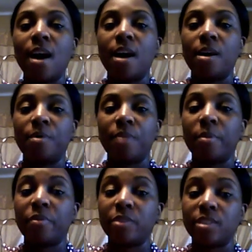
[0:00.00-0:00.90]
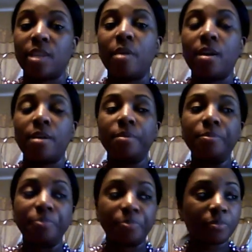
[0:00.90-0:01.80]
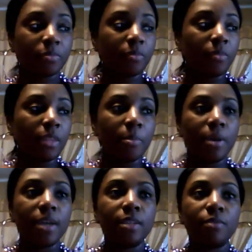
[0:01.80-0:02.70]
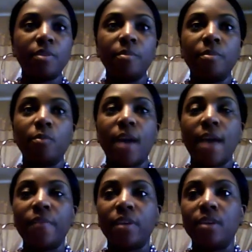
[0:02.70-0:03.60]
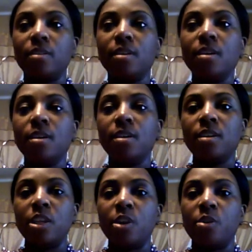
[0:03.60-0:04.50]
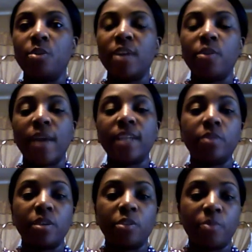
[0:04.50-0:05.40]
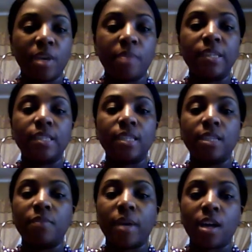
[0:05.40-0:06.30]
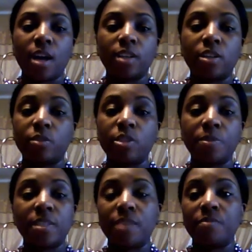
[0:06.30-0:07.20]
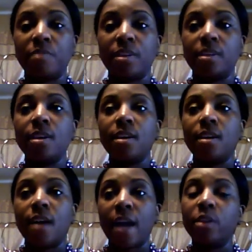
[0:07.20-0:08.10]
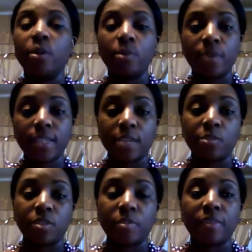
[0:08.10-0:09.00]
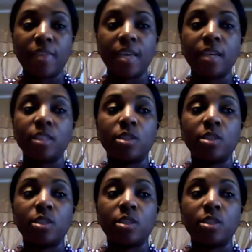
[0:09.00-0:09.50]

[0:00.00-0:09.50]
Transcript: I'm a first-time mom, but from having, you know, interacting with other babies, and even my goddaughter when she was an infant, I know a schedule is a big thing.